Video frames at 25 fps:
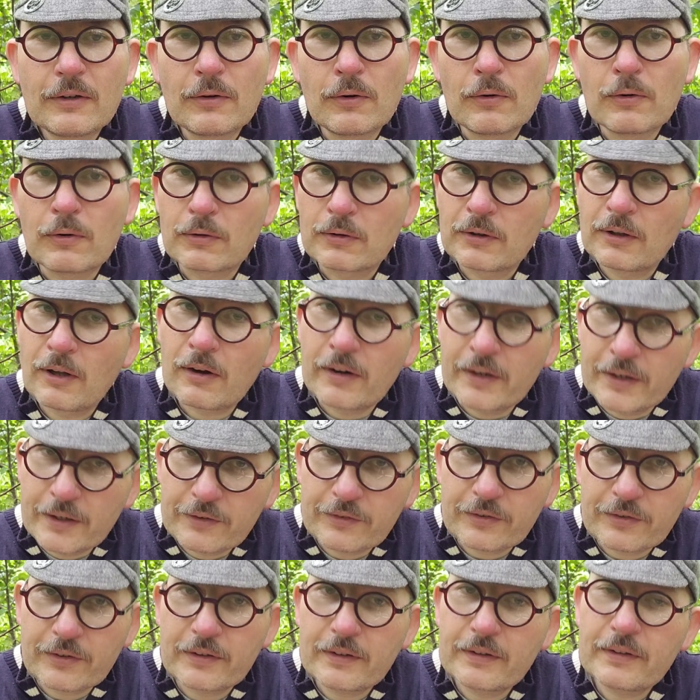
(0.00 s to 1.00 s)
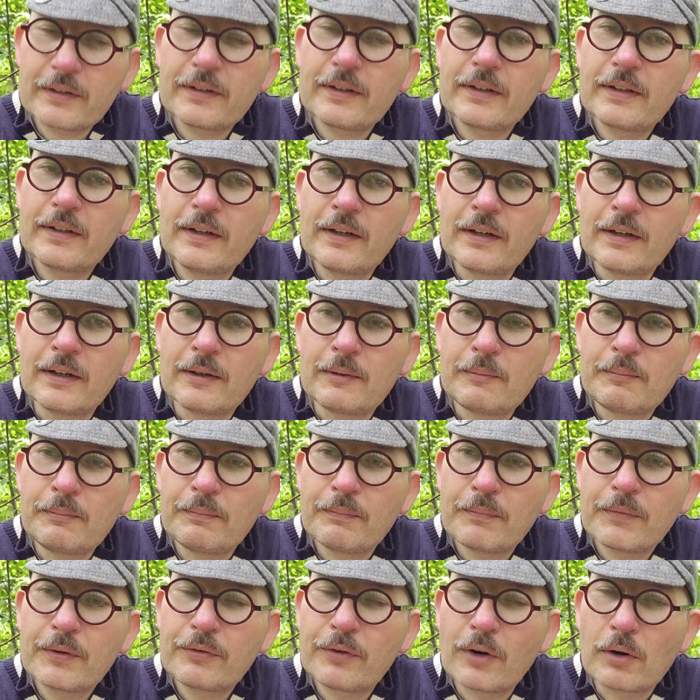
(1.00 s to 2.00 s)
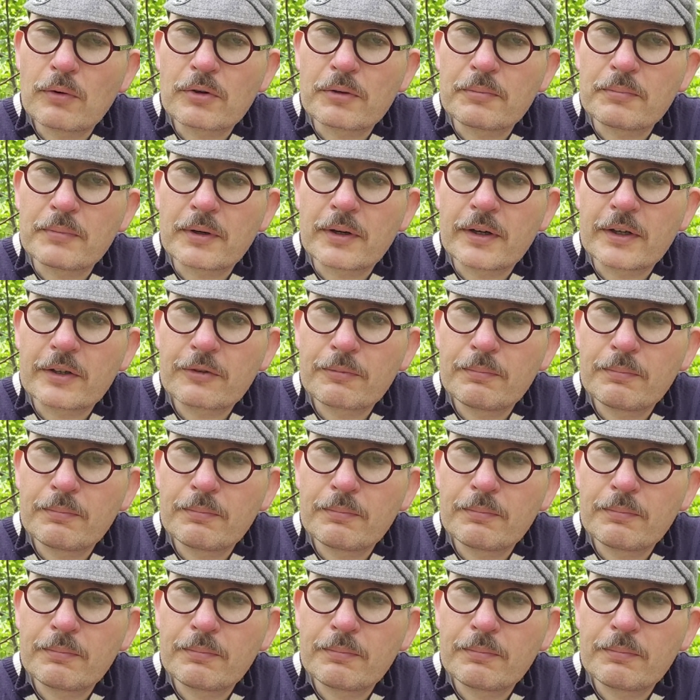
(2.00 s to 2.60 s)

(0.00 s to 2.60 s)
or light folding bikes,